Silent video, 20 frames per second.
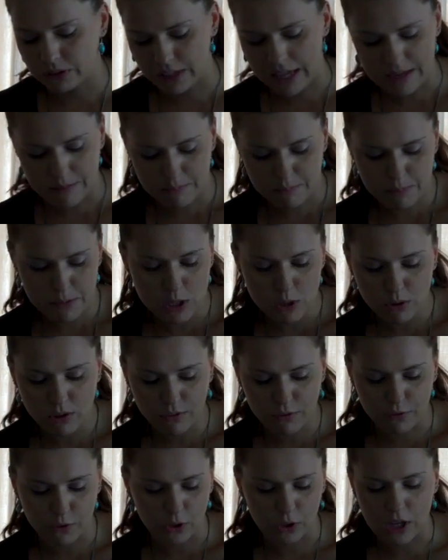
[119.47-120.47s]
like,
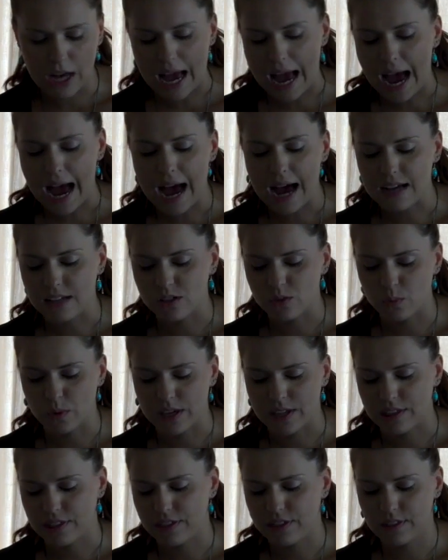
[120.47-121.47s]
beautiful ads
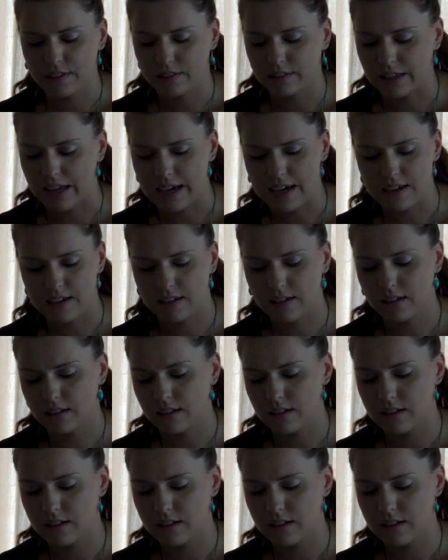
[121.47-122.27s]
with, like,